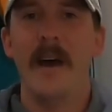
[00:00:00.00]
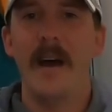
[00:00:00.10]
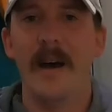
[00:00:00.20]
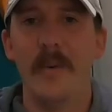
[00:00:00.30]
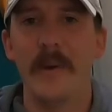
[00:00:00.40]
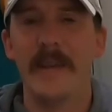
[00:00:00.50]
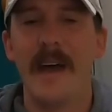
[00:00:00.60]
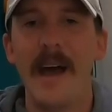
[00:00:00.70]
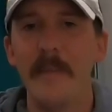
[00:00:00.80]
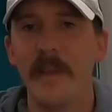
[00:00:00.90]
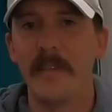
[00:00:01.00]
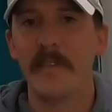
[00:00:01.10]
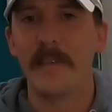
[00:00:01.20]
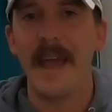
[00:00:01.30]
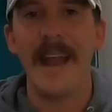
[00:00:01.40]
when time
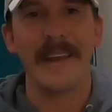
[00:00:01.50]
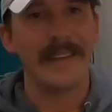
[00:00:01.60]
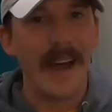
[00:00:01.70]
is kind of